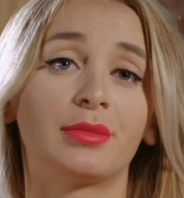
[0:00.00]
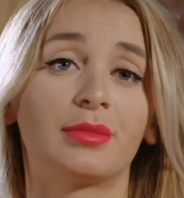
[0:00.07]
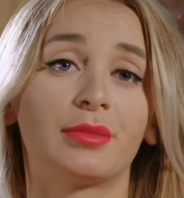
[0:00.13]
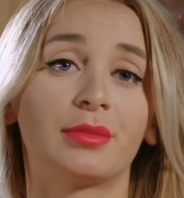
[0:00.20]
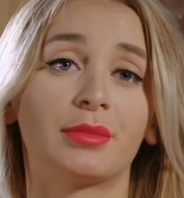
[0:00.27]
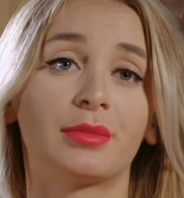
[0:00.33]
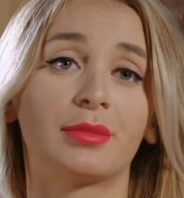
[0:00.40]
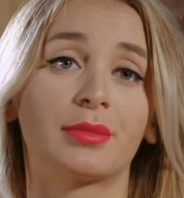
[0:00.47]

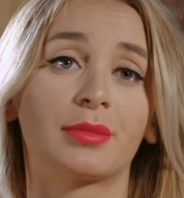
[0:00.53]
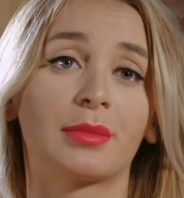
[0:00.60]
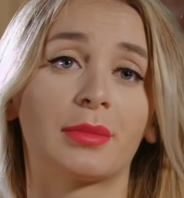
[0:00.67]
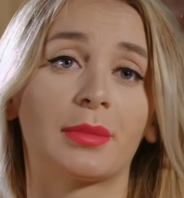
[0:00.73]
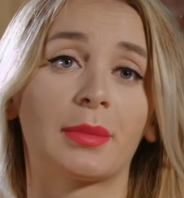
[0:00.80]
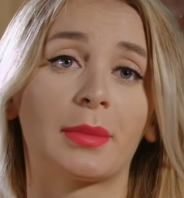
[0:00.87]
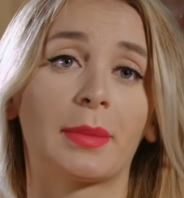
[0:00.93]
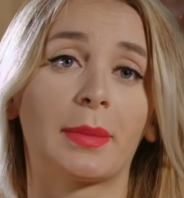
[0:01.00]

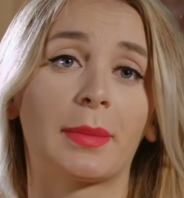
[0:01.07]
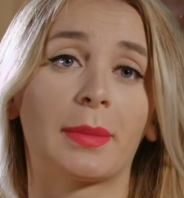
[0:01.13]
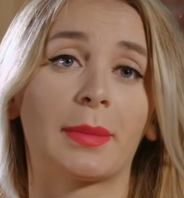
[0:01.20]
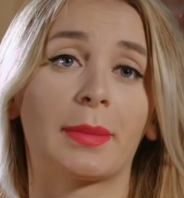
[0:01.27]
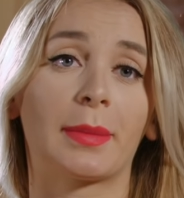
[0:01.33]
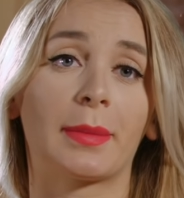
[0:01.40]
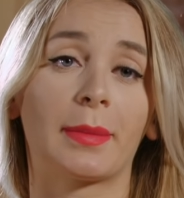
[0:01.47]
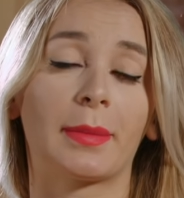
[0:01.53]

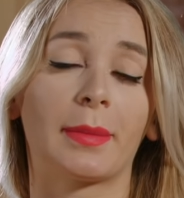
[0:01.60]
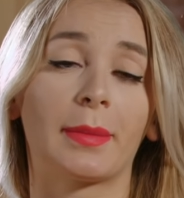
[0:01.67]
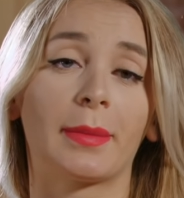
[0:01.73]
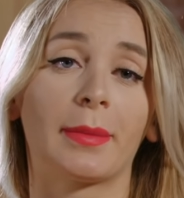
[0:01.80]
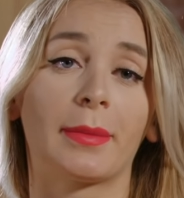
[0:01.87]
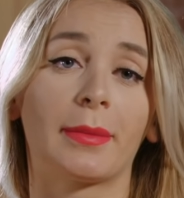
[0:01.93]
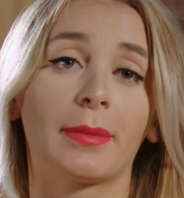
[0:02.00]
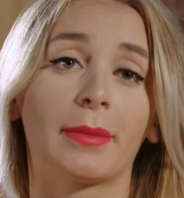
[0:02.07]

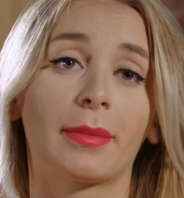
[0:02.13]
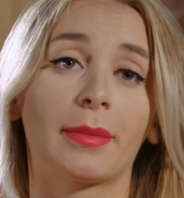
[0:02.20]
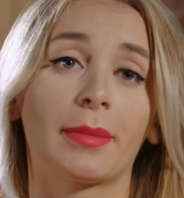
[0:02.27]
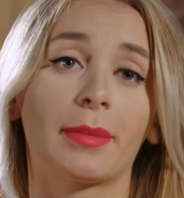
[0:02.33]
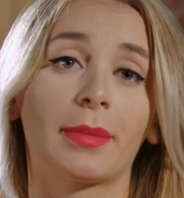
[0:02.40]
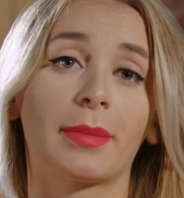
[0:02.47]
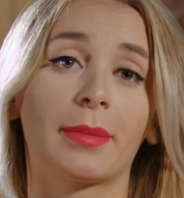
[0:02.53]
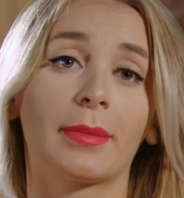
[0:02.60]

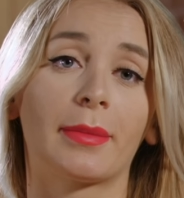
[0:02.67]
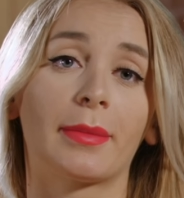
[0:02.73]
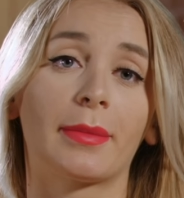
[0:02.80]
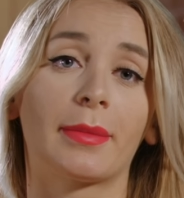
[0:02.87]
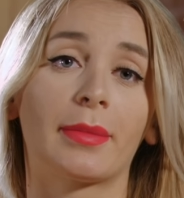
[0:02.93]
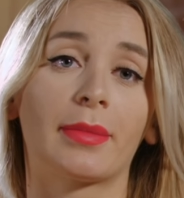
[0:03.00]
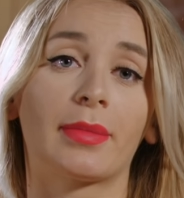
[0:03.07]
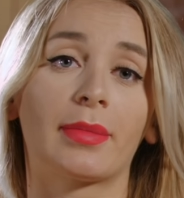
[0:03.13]

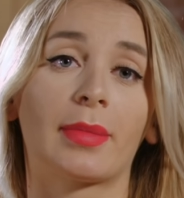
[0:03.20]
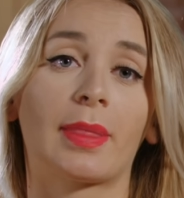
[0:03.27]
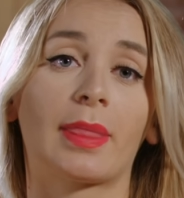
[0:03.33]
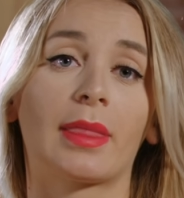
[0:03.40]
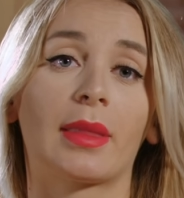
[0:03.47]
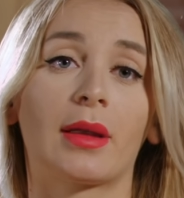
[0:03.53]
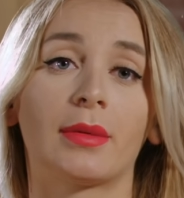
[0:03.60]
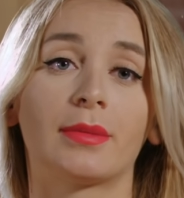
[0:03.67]

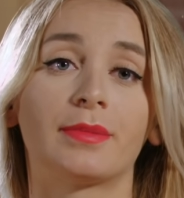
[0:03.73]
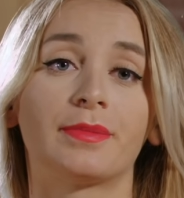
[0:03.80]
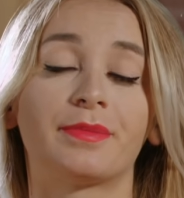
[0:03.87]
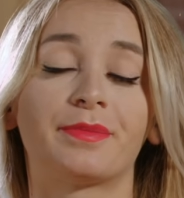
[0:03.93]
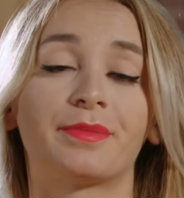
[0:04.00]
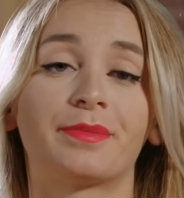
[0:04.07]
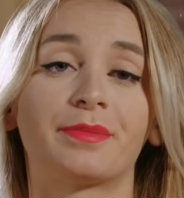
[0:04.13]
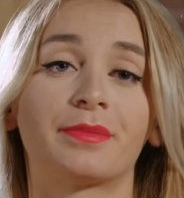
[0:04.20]

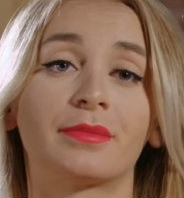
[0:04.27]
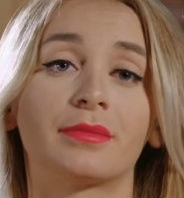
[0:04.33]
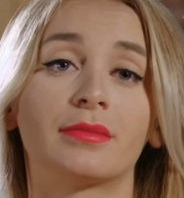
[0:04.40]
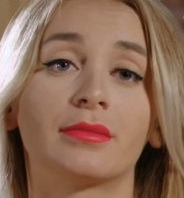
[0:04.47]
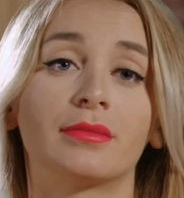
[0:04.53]
[no speech]